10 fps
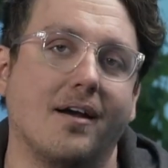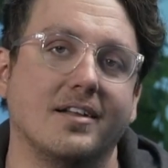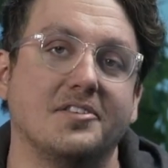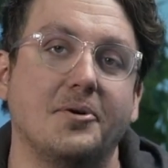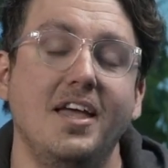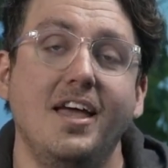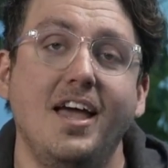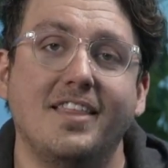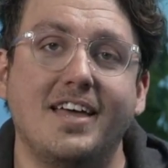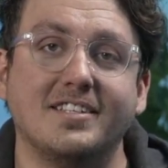And so
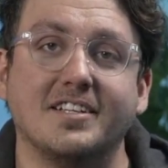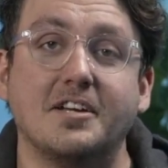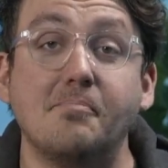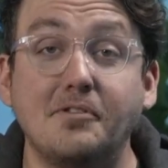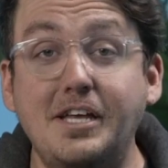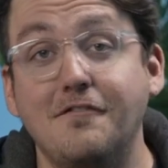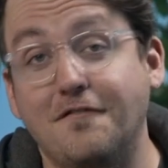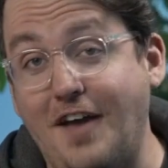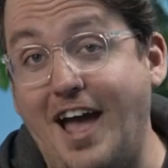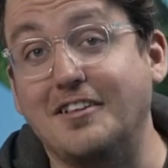that is a complete
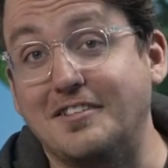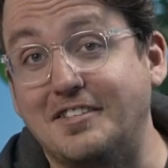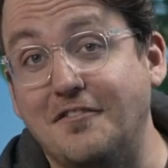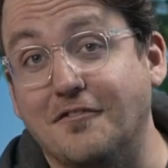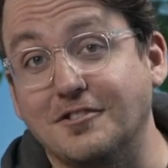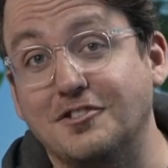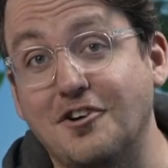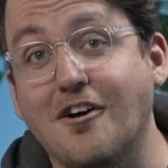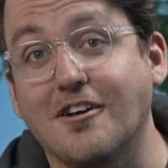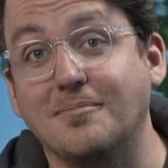fallacy for
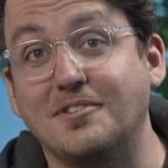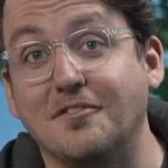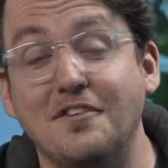startups of,